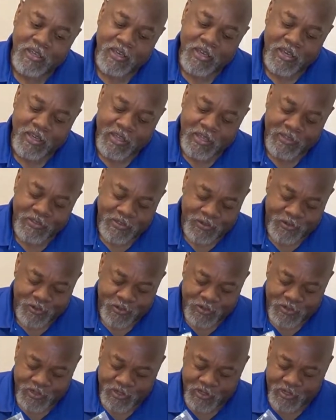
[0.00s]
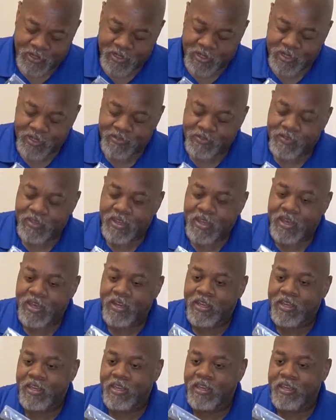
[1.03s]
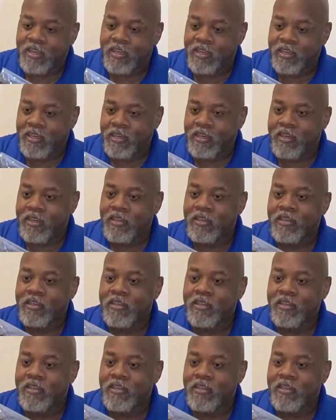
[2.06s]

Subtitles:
Oh, that's interesting. It's got a